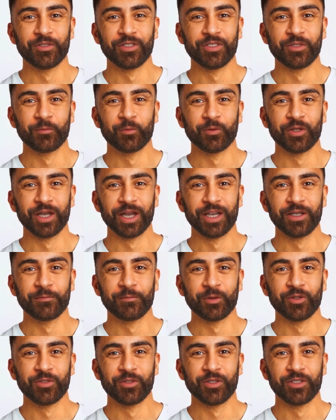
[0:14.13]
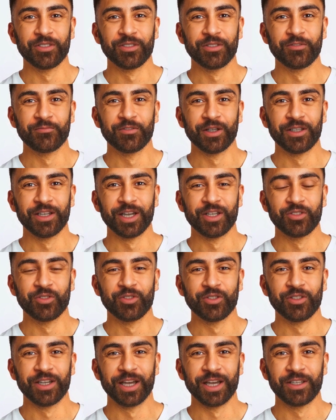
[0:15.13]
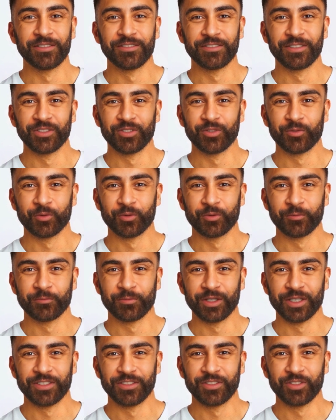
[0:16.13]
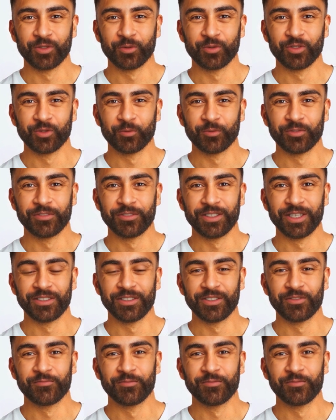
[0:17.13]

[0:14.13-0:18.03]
The Springate model is a financial analysis tool that is used to assess the